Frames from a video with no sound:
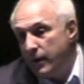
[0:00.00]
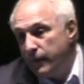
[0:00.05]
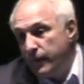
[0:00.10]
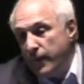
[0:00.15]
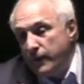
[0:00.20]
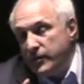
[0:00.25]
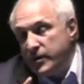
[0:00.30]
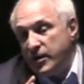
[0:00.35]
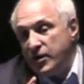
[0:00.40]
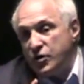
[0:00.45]

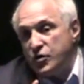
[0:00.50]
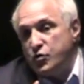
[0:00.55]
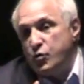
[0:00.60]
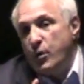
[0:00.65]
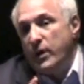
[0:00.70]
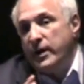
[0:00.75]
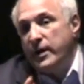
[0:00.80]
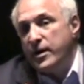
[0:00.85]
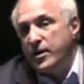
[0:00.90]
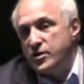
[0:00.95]
15 or
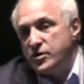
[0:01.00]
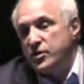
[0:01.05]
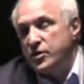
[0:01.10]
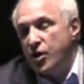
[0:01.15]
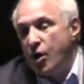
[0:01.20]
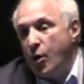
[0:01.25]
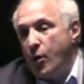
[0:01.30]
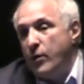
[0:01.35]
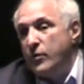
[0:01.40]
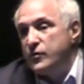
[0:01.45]
20 years
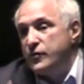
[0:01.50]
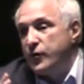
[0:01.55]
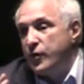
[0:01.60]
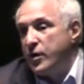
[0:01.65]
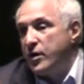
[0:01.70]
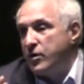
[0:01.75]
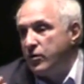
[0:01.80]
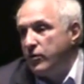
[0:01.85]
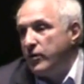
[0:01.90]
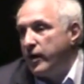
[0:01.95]
ago, when it was
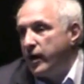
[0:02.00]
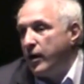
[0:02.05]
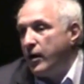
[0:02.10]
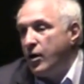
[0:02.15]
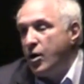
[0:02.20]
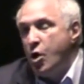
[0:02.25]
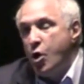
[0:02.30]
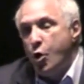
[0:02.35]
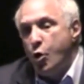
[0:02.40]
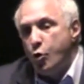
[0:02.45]
very clear
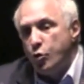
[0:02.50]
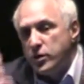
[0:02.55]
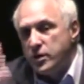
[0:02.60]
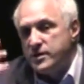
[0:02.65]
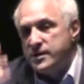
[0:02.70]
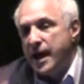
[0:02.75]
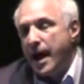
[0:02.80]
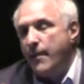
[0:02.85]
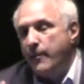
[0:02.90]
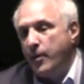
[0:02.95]
who the
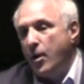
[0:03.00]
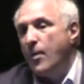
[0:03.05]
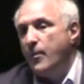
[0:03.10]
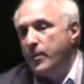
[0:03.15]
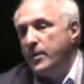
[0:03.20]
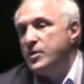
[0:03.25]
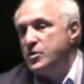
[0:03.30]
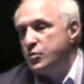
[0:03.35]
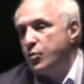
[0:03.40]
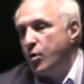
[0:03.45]
top
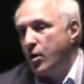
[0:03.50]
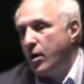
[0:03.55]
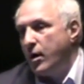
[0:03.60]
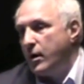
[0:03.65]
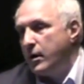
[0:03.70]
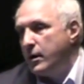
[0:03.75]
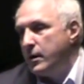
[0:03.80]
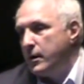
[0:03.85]
companies were.